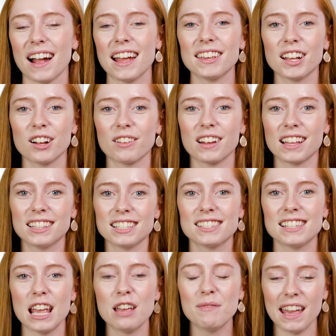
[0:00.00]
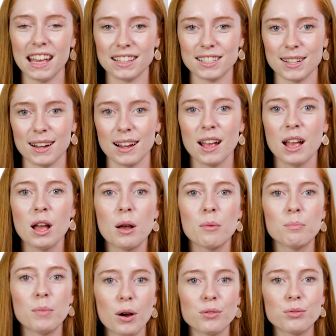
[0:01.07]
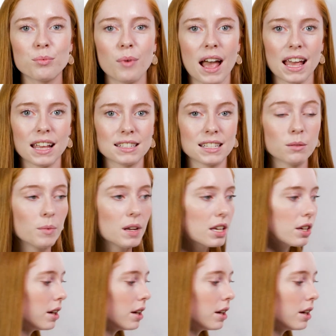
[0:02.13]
right here. We got the same answer both ways. And we